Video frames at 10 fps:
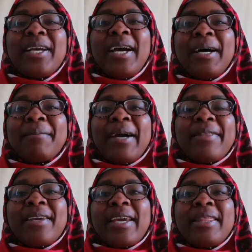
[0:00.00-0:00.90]
I
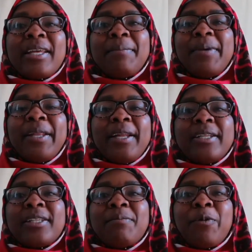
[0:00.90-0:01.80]
think in that period,
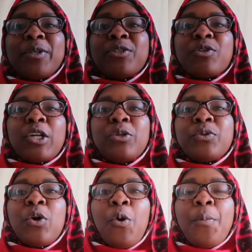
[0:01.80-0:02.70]
it's important to not
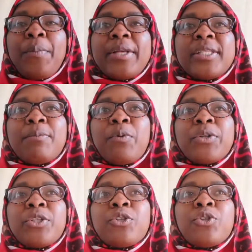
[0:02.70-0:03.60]
lose hope, it's
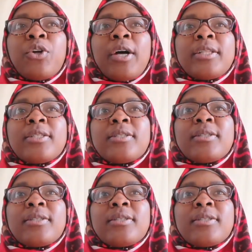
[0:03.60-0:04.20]
important to not